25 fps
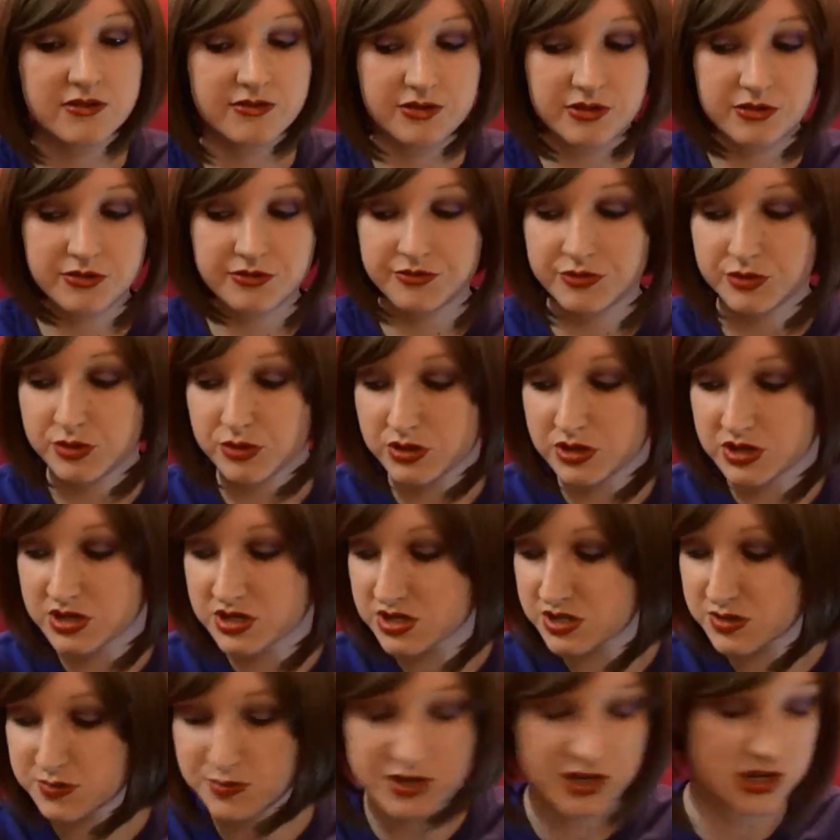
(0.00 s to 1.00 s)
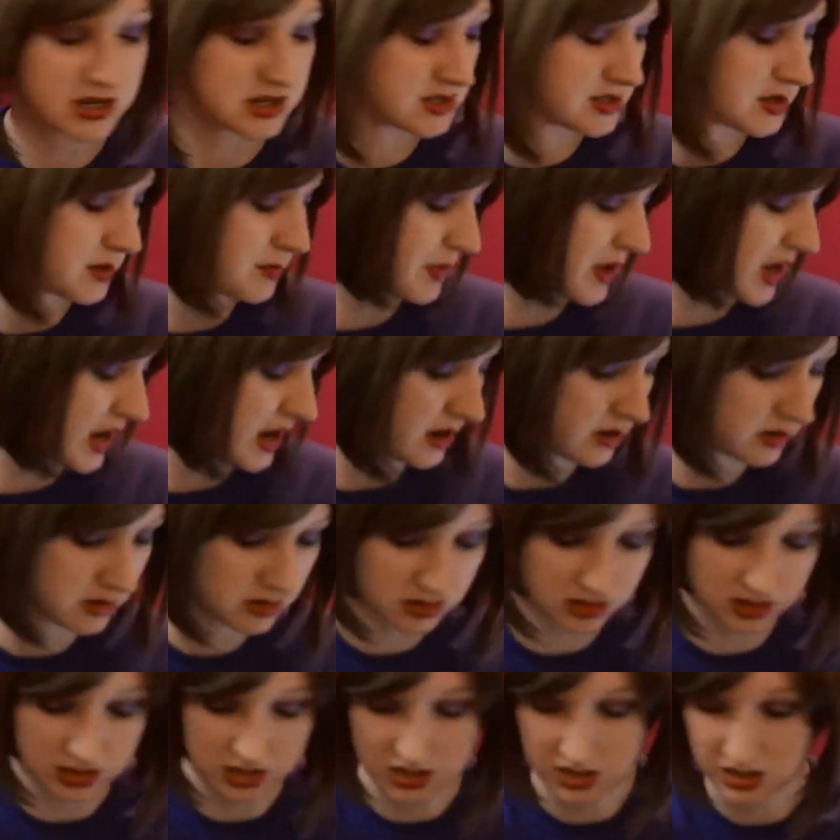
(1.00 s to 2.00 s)
of feel foolish because
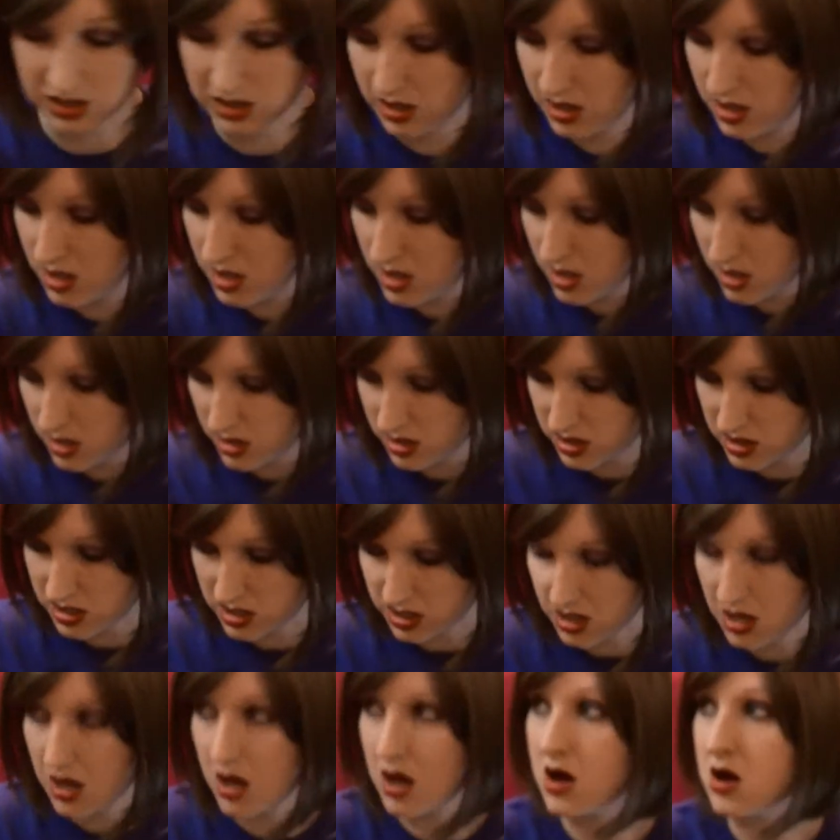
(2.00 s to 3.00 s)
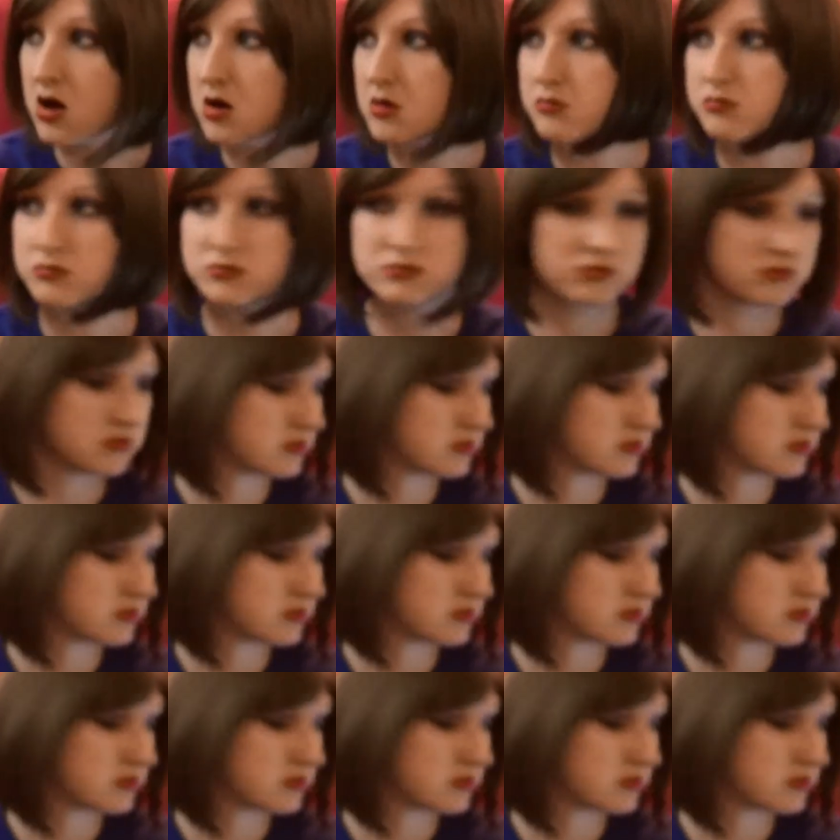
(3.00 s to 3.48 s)
apparently the, um,